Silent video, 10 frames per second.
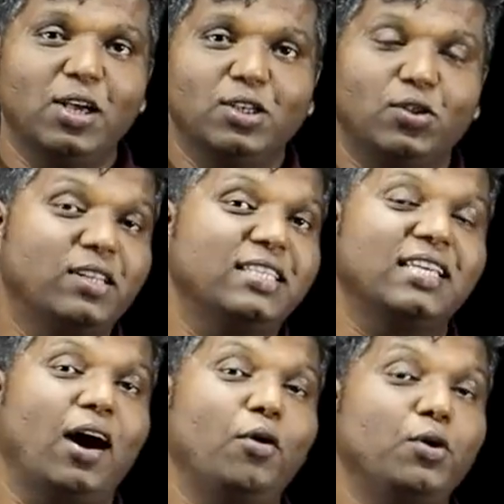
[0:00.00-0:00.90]
So this is
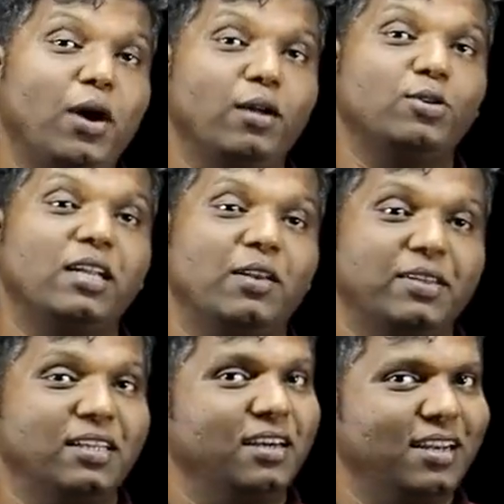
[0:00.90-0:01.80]
how you have to deal with.
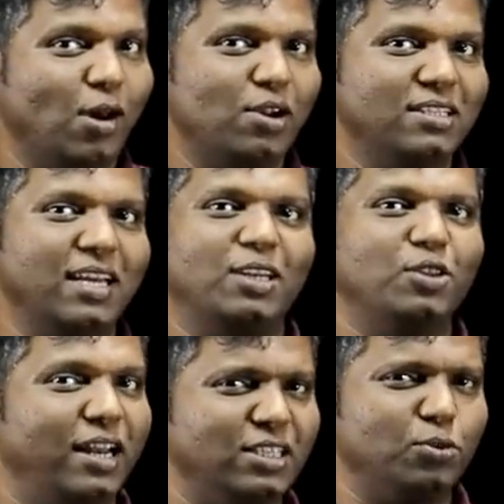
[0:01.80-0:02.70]
Now let's get to the
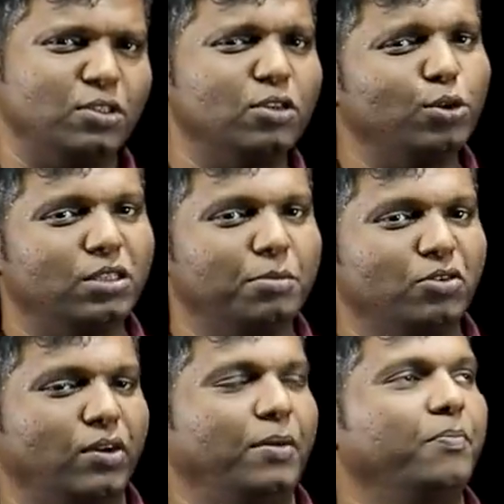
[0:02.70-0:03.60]
next question, question number 3.